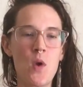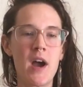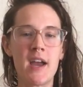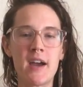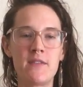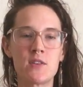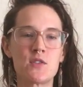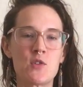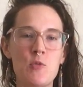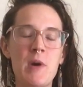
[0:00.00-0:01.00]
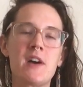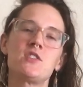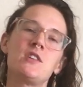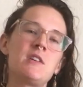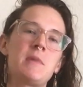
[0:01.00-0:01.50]
why I feel so
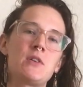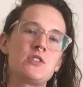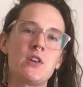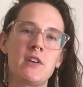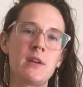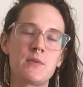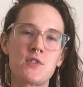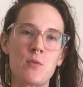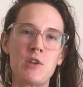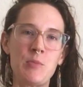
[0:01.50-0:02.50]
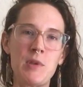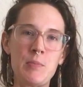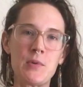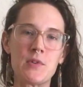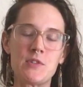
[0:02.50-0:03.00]
passionate about sharing it with so many
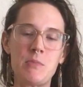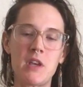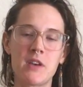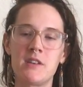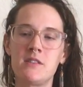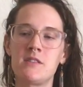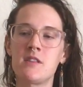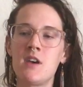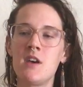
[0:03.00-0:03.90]
people is because